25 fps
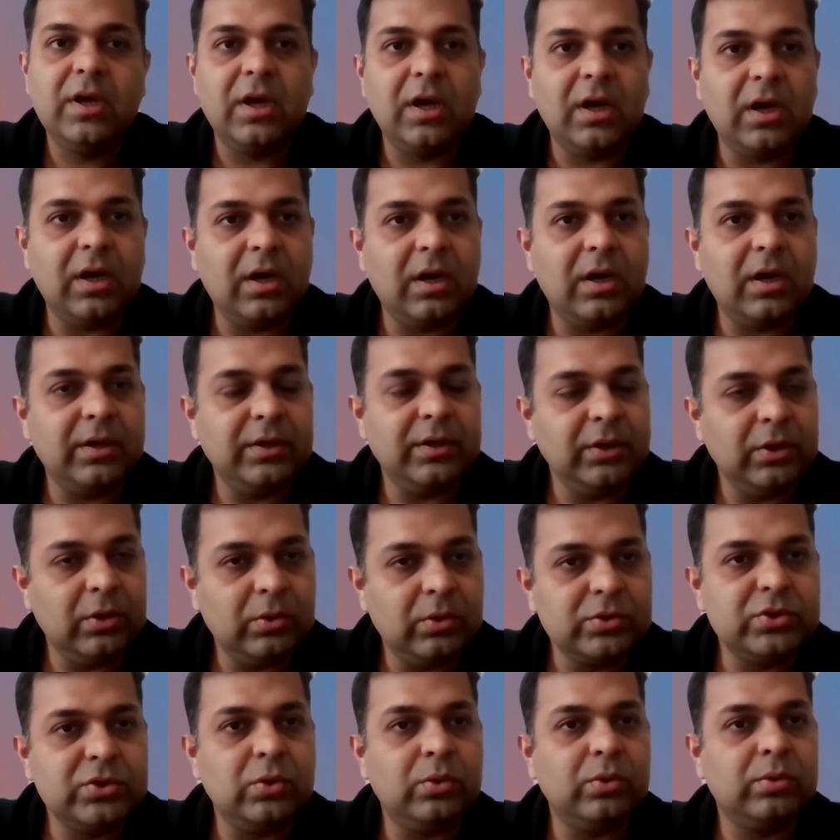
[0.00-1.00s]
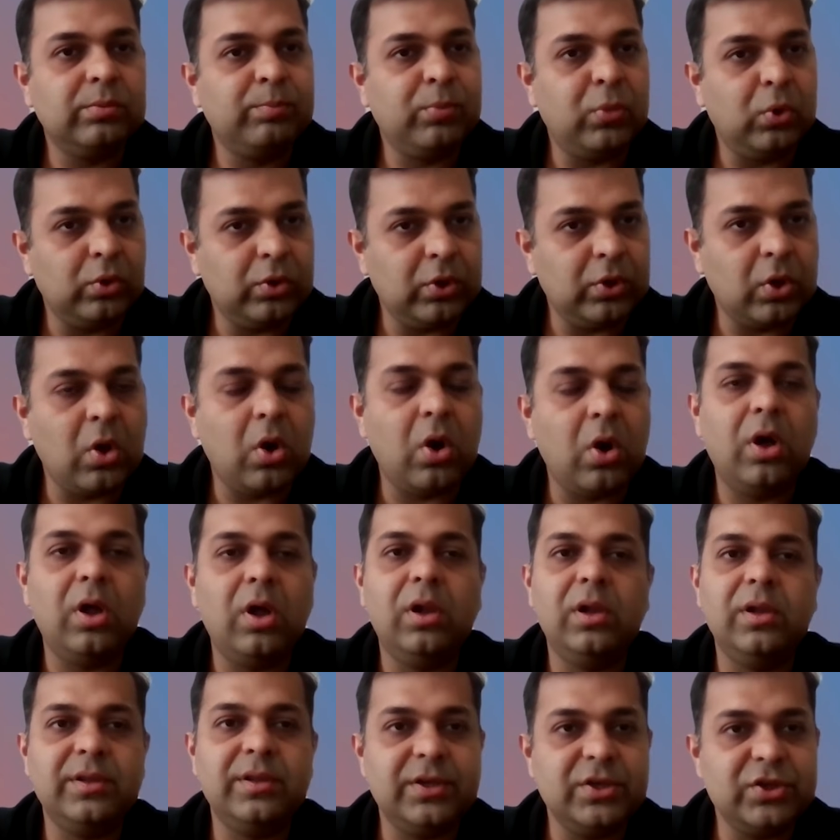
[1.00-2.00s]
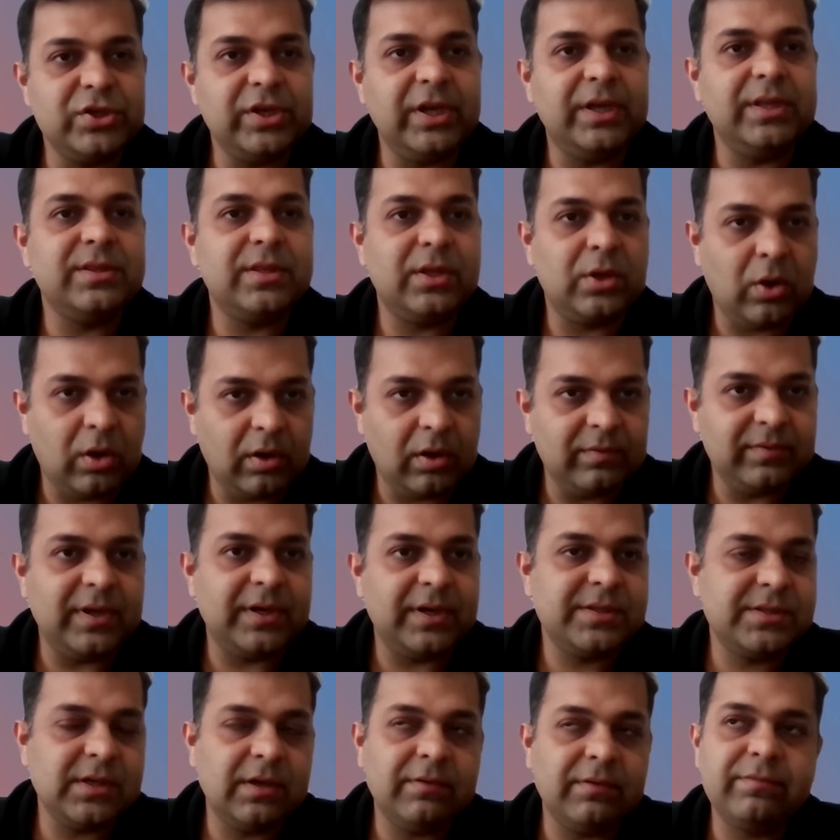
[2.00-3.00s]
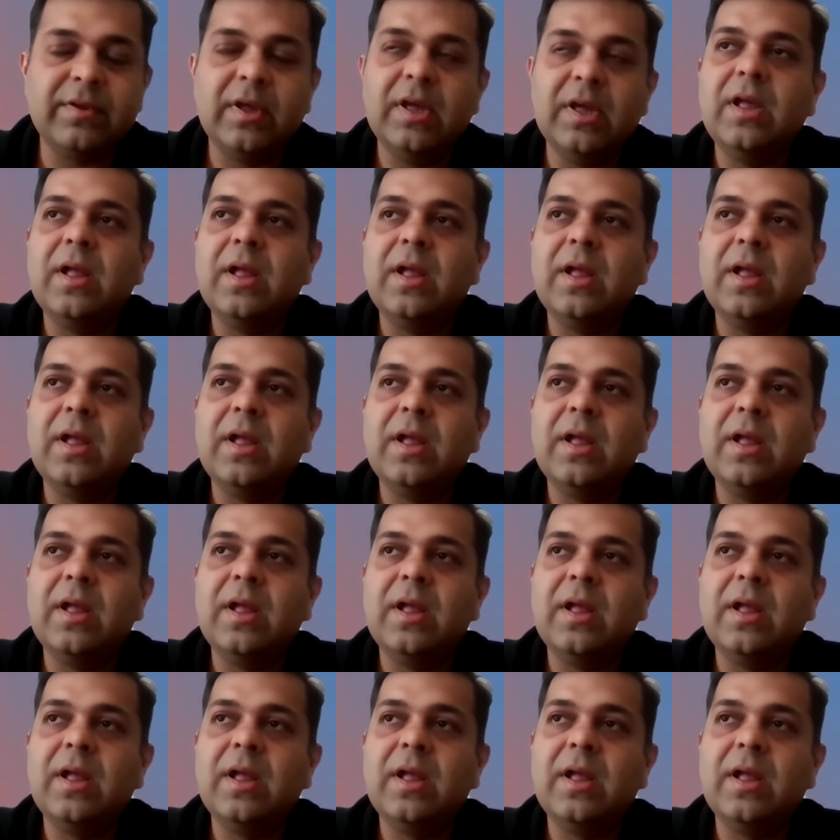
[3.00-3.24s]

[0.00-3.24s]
protocol and chains and all of that stuff.